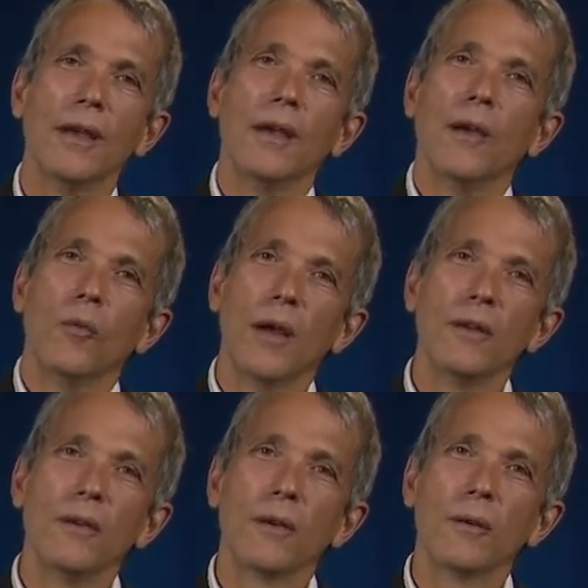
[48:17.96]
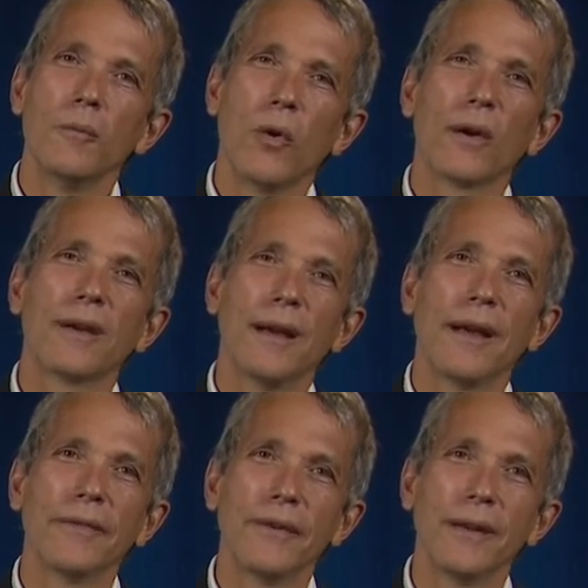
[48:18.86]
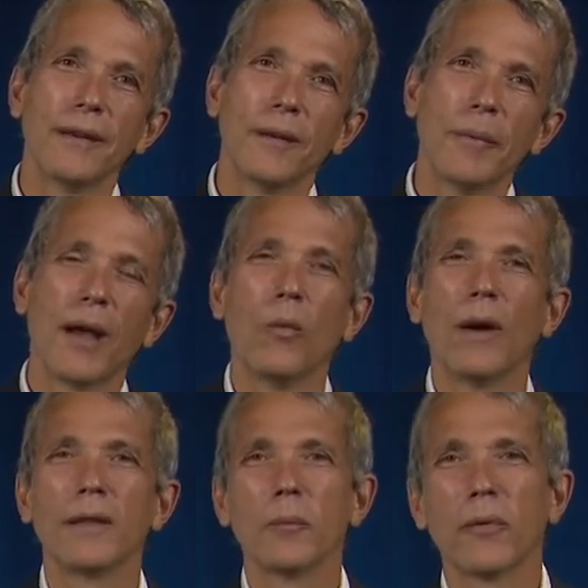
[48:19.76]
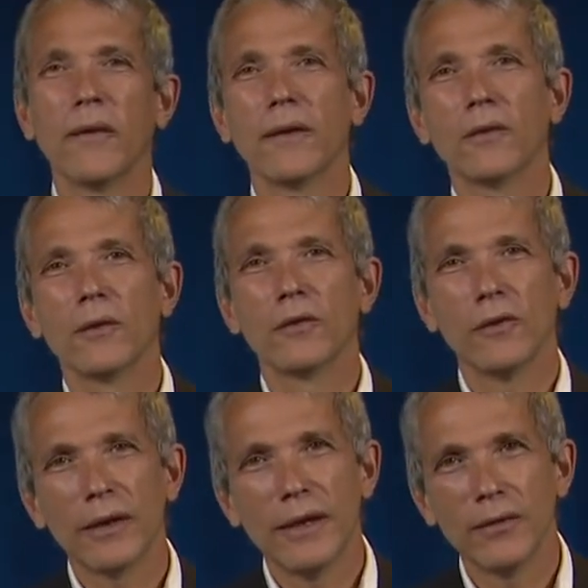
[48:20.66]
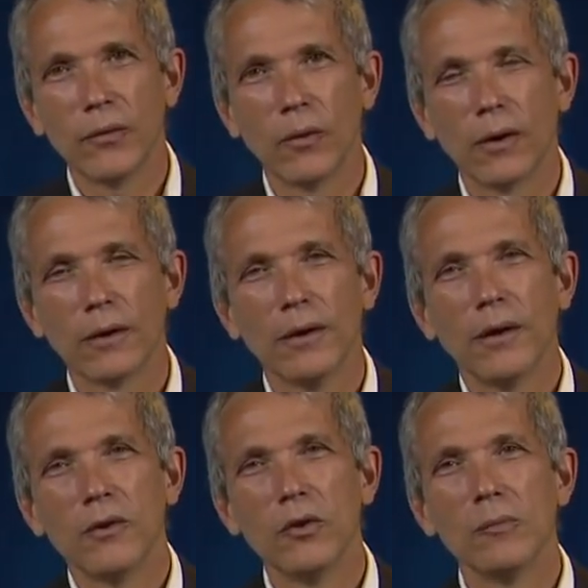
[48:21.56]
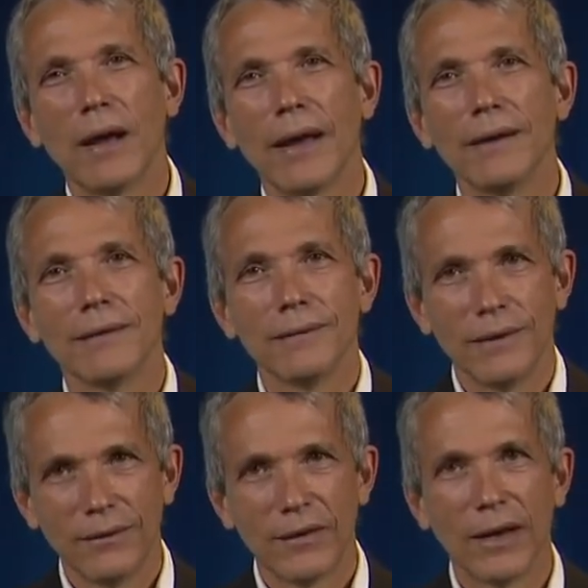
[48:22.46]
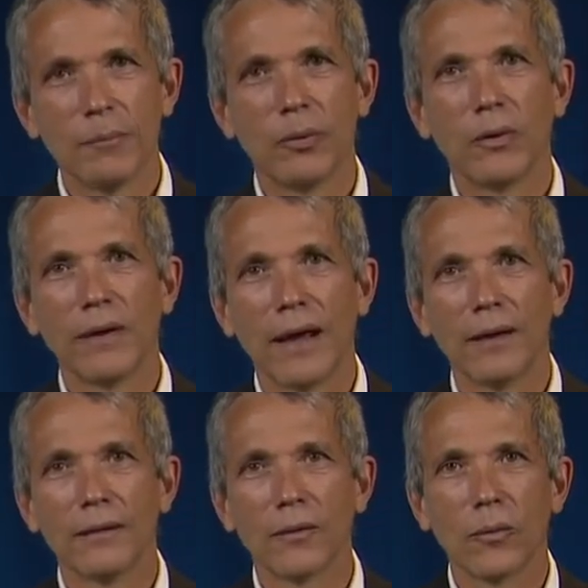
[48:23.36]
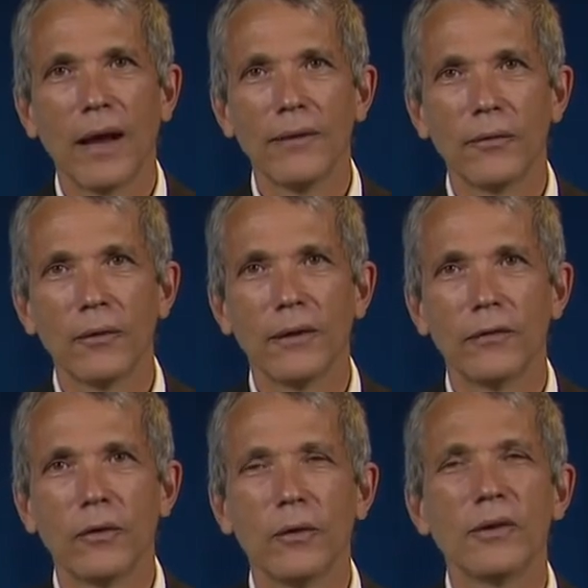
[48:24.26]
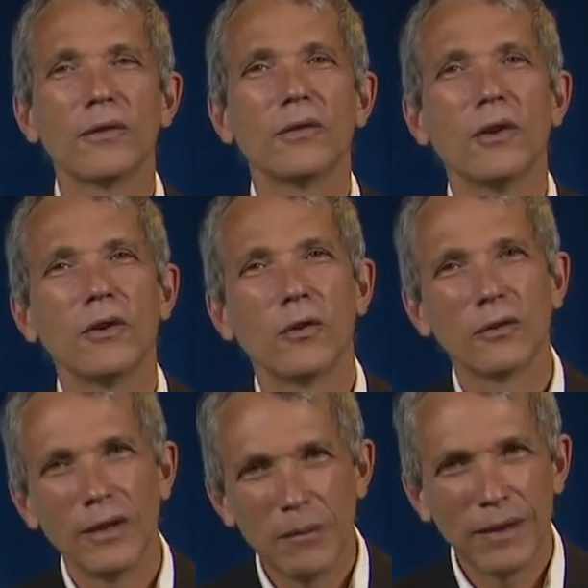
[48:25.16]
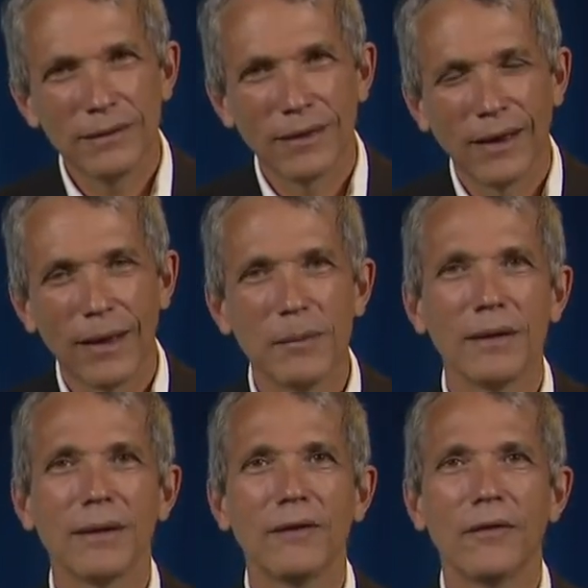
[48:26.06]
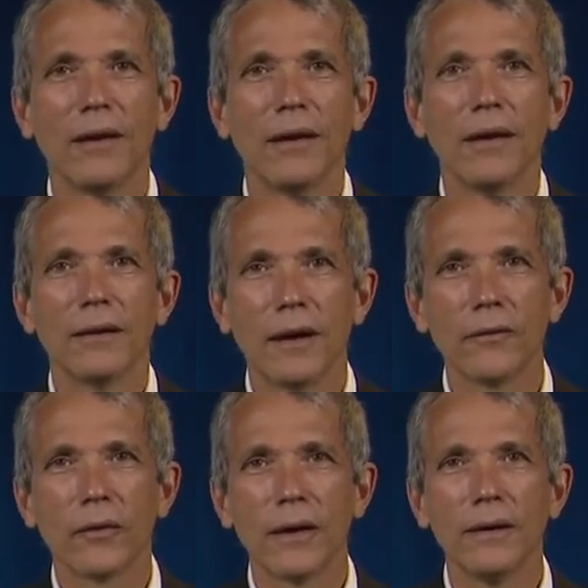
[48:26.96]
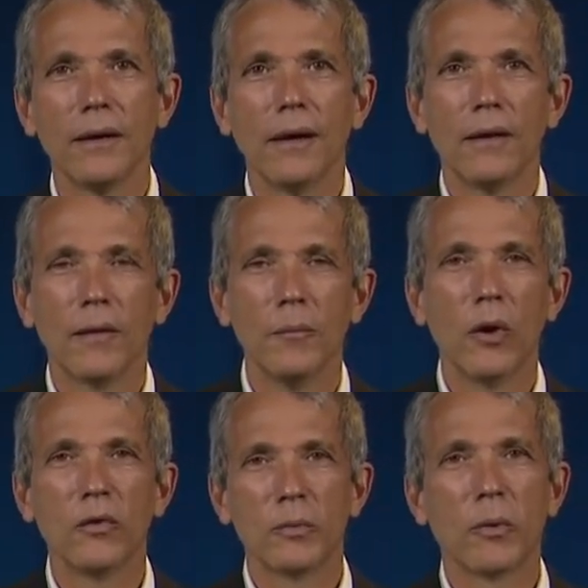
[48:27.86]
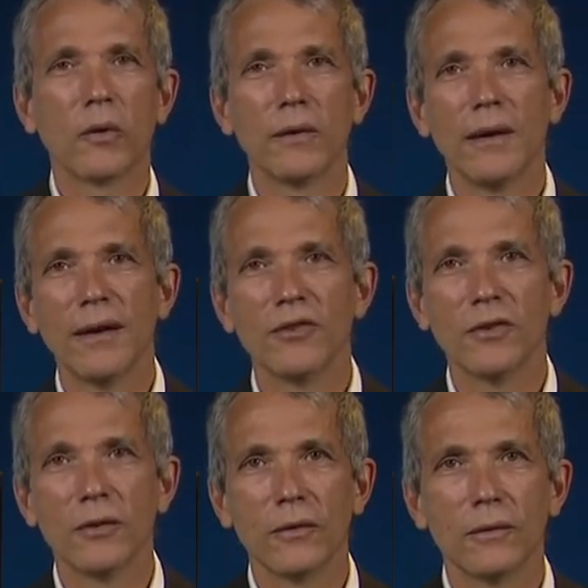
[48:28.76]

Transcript: When you're more confident about what the professor is looking for, you might instead pull out the rifle and focus your limited time in covering the most pertinent issues.